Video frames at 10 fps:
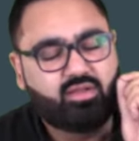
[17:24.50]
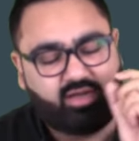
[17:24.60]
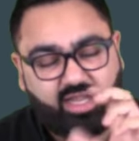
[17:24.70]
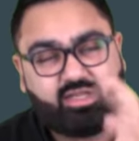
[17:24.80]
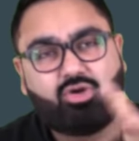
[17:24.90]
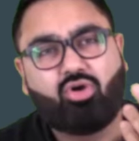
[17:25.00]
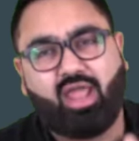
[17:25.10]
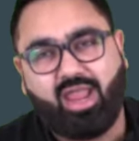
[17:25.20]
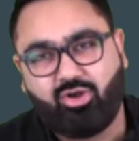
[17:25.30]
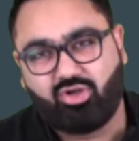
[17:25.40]
related to
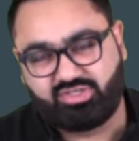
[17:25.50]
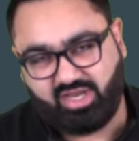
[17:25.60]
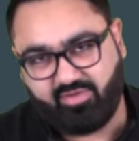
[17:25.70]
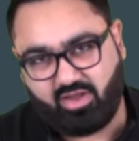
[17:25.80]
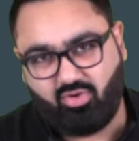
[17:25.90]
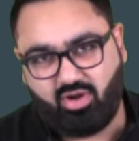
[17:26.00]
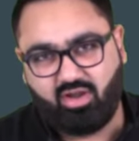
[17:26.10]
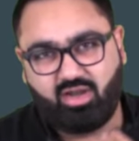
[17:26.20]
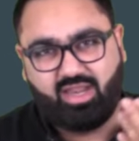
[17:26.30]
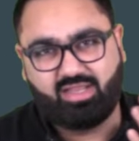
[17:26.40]
diagnostic when you
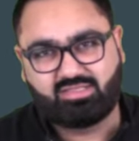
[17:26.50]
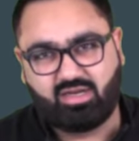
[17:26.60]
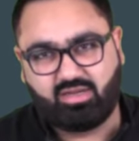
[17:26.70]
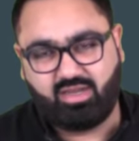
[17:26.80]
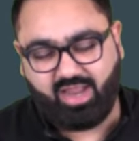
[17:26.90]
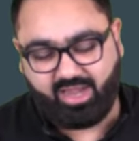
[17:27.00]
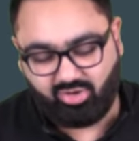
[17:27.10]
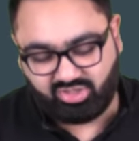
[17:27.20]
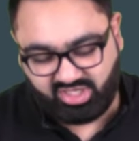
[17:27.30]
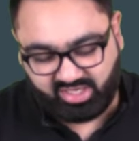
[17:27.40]
undertake certain
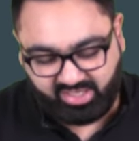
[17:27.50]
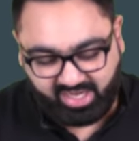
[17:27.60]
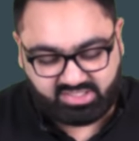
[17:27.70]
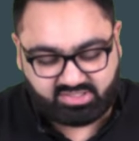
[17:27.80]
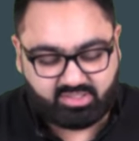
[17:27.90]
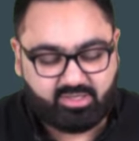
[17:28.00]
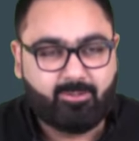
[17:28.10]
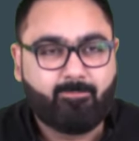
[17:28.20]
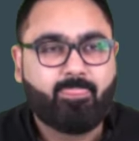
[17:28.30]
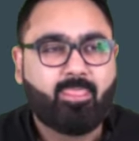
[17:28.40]
diagnostic tests.
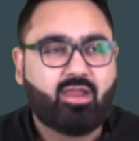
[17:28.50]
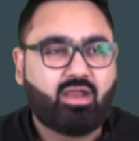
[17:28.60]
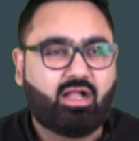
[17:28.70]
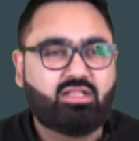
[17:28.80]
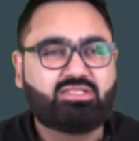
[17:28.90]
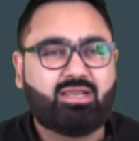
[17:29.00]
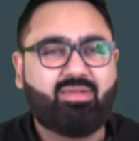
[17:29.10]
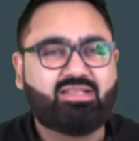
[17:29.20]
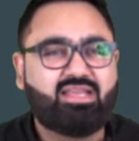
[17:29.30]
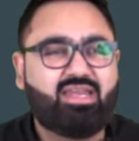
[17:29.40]
Culture
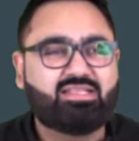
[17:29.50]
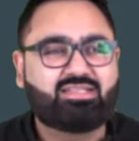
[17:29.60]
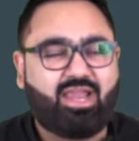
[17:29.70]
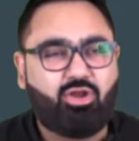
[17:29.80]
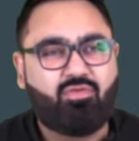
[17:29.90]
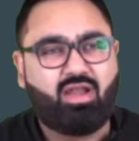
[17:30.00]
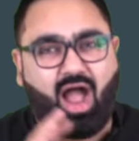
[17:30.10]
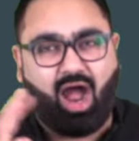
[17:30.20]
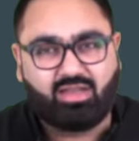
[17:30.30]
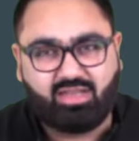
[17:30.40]
basically is kind of an
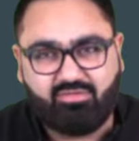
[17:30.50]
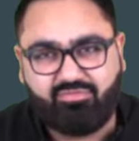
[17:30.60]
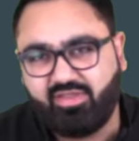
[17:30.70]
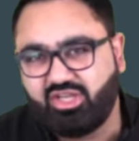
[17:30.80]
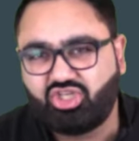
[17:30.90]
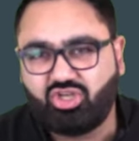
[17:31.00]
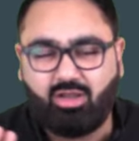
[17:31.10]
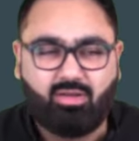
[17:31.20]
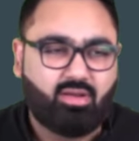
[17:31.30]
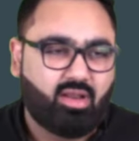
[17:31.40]

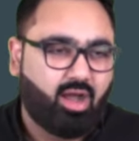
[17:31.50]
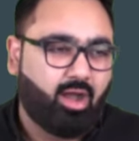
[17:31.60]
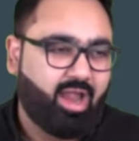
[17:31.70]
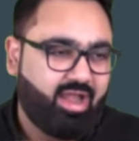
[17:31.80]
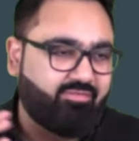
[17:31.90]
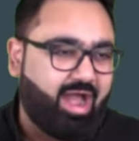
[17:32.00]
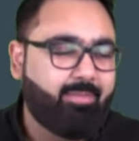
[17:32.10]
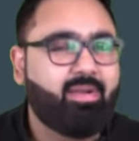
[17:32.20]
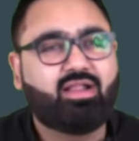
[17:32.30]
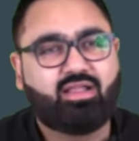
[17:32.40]
artificial uh,
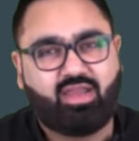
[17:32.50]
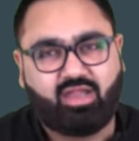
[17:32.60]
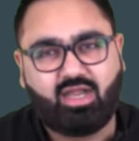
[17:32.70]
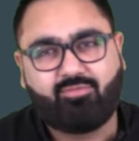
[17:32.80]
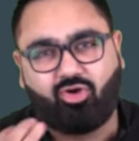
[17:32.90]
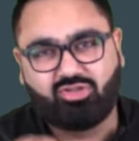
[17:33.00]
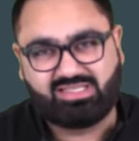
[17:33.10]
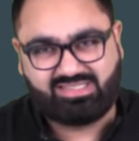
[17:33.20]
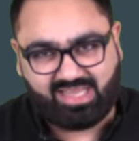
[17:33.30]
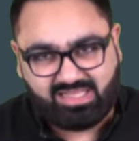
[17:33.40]
environment created for
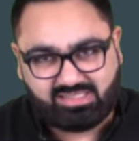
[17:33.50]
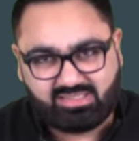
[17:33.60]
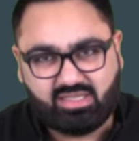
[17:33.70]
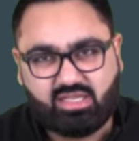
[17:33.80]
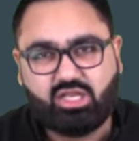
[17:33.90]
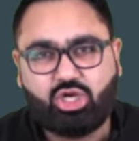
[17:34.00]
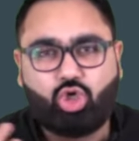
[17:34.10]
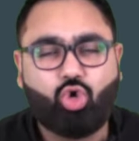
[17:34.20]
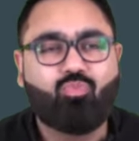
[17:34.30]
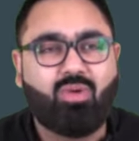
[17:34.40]
the cells
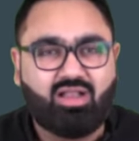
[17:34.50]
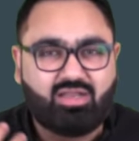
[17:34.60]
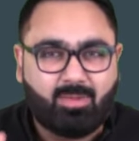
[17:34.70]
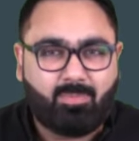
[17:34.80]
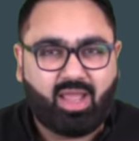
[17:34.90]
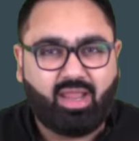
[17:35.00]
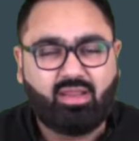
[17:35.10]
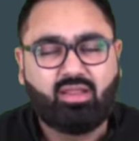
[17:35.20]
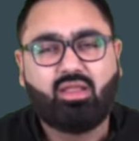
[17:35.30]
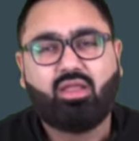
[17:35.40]
to multiply,